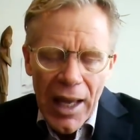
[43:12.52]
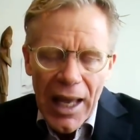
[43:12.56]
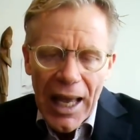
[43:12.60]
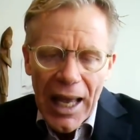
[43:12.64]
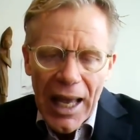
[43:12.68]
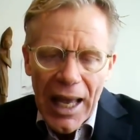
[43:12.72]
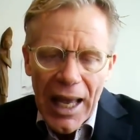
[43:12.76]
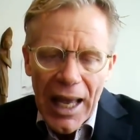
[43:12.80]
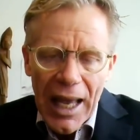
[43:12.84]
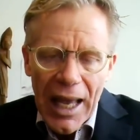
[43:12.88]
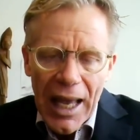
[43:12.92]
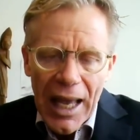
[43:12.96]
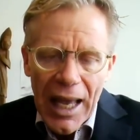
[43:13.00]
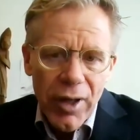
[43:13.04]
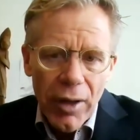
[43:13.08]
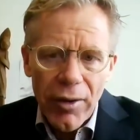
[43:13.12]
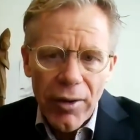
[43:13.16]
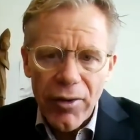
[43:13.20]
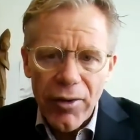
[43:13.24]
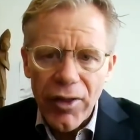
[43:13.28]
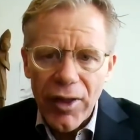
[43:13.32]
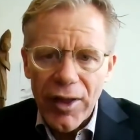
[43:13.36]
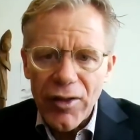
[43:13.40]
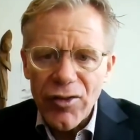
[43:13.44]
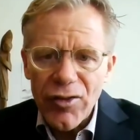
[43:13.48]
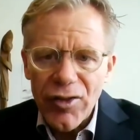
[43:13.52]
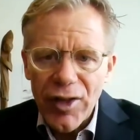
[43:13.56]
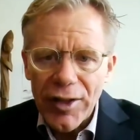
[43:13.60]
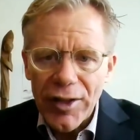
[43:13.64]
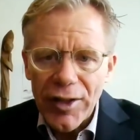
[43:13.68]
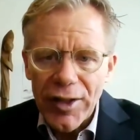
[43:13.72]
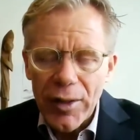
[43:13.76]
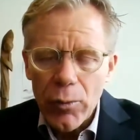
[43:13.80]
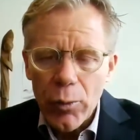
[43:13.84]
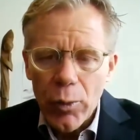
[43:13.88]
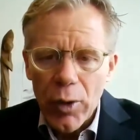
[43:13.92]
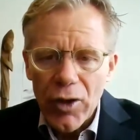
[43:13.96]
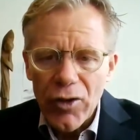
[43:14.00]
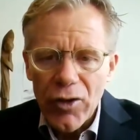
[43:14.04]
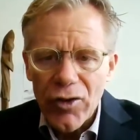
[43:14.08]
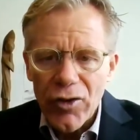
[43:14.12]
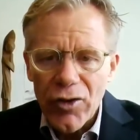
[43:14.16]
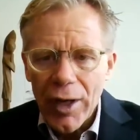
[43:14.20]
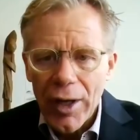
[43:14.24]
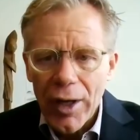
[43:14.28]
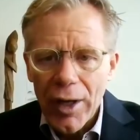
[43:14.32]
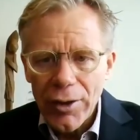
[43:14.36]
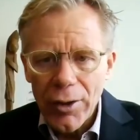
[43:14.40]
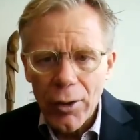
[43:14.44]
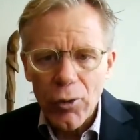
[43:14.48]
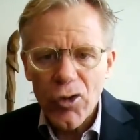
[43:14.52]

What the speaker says: And one of the other things they did was,